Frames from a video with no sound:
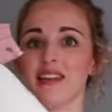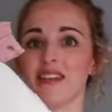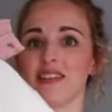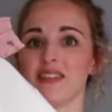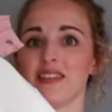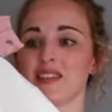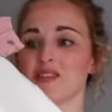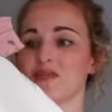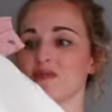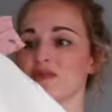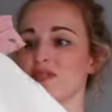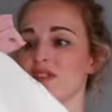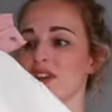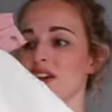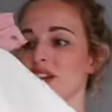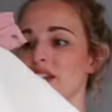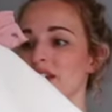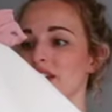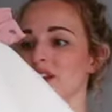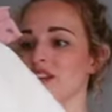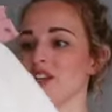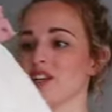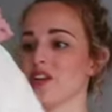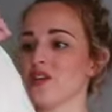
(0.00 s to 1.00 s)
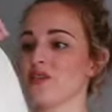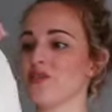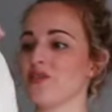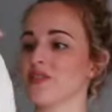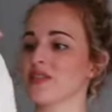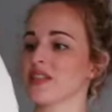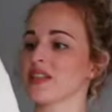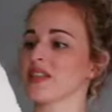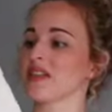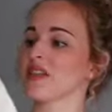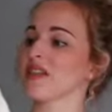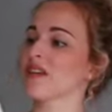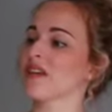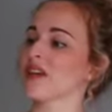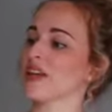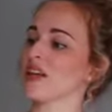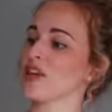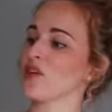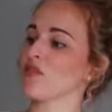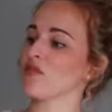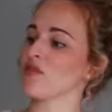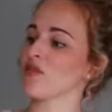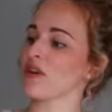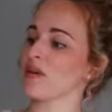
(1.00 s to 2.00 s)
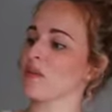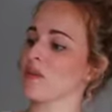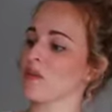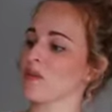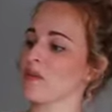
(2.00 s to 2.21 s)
This really cute, like cream